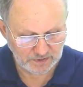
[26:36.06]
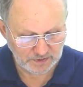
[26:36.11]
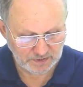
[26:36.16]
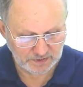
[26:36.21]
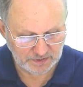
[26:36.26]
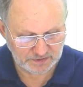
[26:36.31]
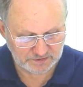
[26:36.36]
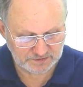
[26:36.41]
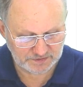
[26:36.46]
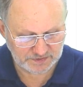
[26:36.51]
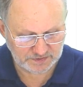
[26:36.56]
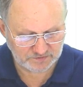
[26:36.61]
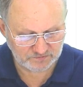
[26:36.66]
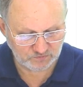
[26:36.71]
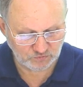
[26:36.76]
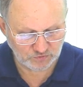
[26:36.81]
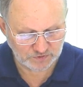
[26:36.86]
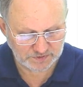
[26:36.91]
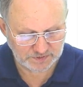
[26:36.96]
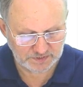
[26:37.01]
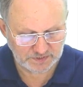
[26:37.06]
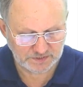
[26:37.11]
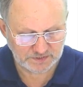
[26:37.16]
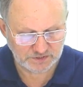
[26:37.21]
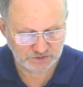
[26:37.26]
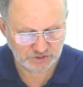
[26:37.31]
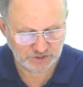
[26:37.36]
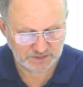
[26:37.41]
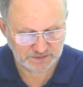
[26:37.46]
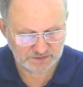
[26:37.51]
And this force is
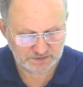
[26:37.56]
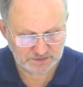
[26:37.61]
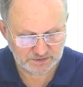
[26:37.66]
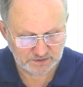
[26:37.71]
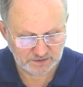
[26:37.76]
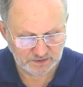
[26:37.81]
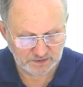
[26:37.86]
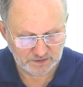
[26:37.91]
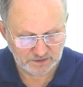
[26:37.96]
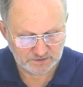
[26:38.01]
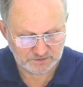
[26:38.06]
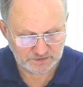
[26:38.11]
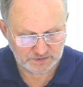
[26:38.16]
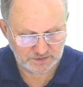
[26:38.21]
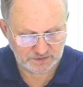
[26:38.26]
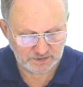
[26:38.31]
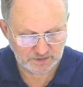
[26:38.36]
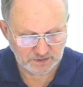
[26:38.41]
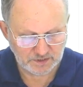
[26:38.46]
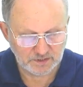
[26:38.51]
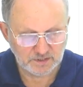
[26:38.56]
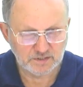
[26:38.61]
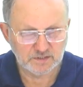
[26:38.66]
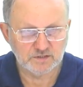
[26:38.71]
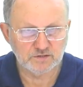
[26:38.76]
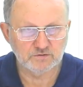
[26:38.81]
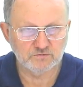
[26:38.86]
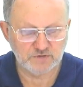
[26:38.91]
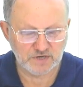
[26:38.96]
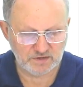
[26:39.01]
just the
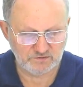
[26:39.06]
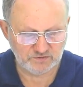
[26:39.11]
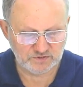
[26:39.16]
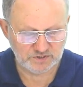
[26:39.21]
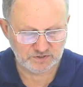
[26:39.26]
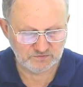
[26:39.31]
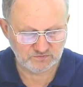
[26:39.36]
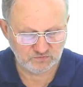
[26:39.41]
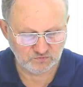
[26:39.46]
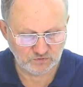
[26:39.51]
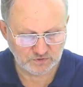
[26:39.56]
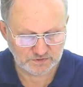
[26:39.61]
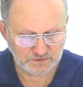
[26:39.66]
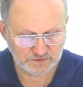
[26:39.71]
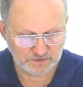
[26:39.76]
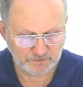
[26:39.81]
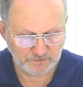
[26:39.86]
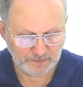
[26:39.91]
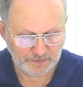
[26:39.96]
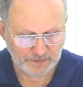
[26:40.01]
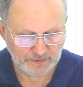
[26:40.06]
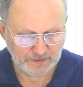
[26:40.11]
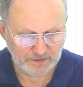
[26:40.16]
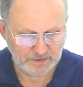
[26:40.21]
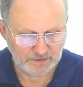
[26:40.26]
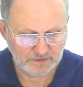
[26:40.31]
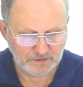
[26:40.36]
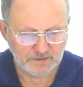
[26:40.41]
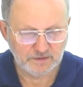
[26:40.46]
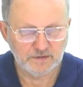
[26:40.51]
gravity force
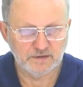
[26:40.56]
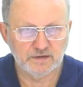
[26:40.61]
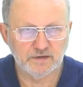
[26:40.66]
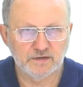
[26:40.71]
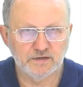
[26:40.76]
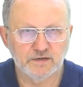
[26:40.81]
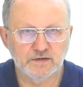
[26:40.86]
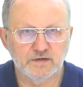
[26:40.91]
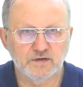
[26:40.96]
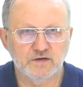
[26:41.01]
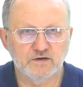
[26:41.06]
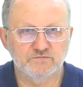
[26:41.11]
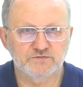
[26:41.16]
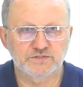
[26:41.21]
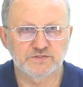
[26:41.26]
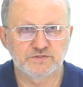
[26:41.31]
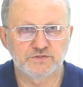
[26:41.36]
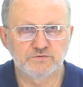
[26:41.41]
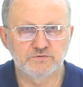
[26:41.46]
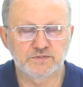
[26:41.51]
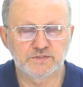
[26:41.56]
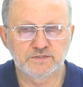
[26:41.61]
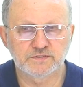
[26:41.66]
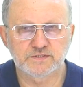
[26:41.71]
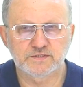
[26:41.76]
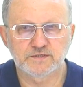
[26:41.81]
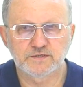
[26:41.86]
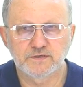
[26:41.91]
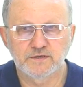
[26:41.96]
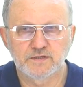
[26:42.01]
of the
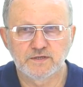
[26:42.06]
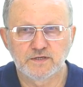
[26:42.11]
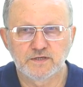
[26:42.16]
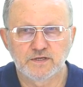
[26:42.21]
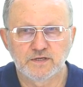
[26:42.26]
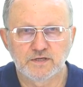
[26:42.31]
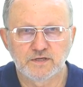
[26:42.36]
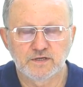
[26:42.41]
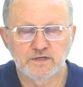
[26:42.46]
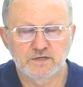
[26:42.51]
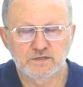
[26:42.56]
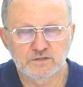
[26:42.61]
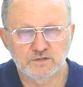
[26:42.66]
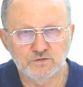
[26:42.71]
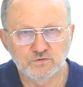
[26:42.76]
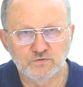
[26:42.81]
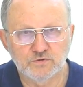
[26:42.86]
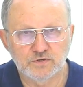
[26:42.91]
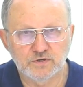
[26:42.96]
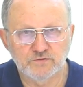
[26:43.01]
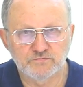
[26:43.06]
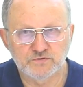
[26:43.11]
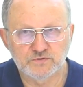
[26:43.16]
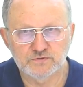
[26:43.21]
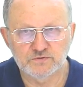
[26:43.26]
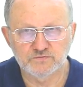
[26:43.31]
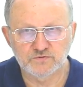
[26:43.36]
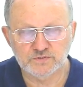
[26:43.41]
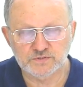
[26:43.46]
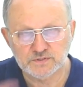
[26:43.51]
Newton's law of
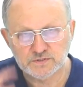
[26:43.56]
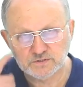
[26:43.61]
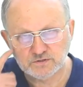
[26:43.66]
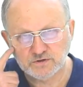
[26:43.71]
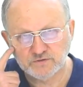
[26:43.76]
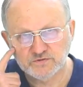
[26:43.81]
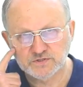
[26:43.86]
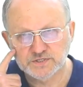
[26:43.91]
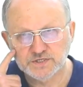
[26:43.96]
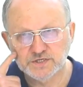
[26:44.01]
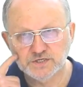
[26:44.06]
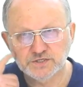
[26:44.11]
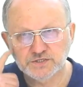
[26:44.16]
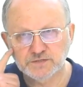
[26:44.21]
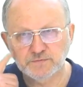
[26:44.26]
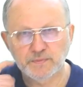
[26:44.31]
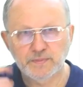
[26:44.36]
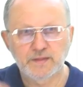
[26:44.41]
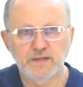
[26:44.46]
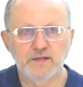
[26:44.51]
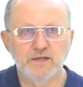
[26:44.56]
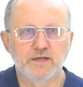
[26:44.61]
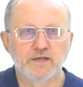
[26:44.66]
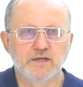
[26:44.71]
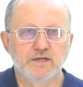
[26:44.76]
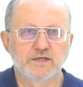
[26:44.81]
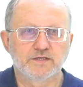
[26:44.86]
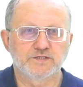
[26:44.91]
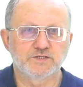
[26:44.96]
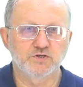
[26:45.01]
universal gravitation.
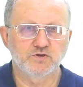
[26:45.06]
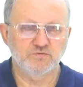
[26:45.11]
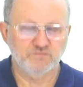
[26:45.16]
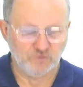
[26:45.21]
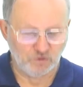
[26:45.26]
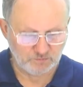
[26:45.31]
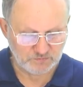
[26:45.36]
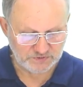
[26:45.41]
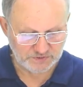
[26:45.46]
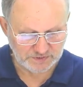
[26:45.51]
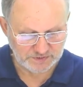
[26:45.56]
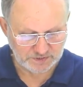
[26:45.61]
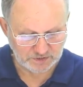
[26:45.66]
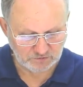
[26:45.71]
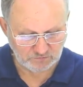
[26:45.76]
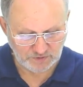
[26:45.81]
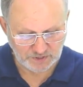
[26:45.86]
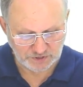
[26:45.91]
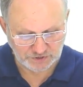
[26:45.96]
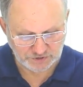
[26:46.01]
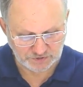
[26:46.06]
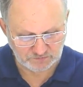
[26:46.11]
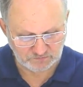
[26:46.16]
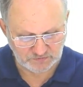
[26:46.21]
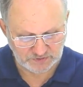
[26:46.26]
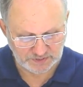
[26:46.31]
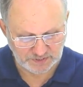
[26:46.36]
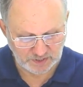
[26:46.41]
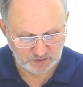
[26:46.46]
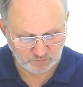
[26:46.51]
So from this equation
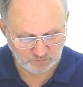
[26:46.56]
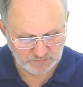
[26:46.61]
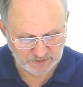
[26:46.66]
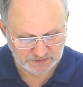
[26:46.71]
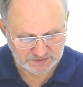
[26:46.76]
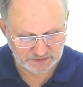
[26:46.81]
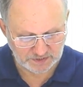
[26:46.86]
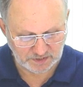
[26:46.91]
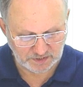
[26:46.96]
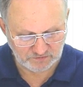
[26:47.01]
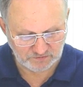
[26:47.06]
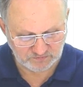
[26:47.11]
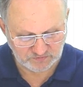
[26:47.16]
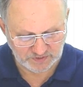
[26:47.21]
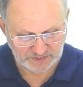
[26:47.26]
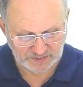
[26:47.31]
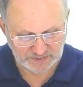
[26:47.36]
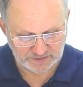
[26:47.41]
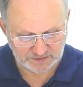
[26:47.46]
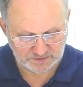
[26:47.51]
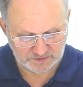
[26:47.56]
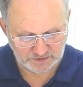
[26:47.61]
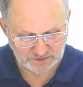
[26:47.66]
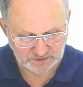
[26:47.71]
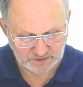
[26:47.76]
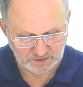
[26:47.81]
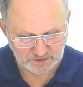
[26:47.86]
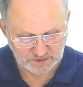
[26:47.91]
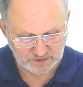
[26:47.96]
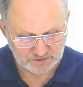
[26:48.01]
we immediately find
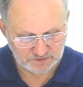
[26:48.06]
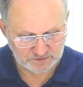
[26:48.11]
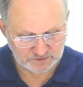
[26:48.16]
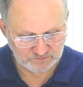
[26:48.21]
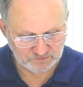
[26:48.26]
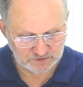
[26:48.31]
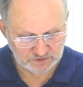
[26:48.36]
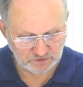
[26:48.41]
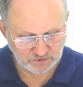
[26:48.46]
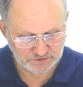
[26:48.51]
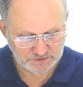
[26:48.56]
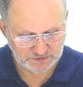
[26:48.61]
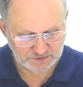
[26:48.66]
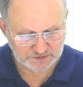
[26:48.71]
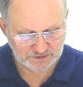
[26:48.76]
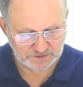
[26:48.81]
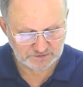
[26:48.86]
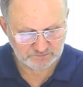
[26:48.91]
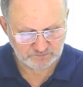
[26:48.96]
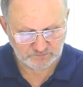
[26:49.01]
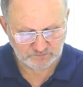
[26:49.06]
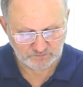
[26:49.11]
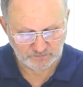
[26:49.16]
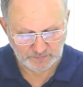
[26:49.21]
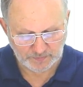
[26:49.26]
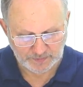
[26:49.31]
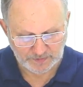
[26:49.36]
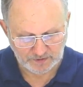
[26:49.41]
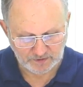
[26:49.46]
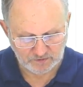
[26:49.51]
the velocity,
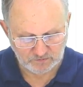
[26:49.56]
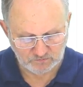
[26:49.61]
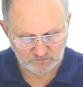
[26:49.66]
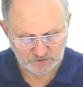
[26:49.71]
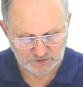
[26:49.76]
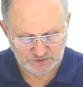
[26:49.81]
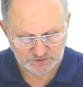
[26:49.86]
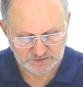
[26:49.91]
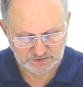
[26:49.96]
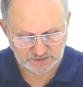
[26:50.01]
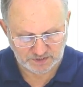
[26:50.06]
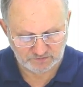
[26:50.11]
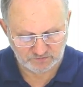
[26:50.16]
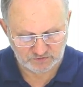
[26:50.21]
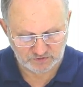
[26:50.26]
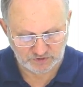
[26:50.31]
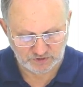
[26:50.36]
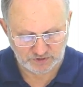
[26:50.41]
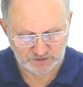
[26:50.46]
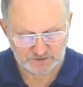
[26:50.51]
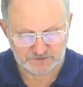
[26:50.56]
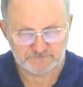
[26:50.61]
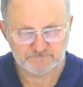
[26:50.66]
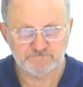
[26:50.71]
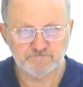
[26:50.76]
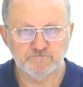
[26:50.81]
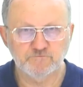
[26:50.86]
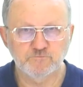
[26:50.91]
which is given here.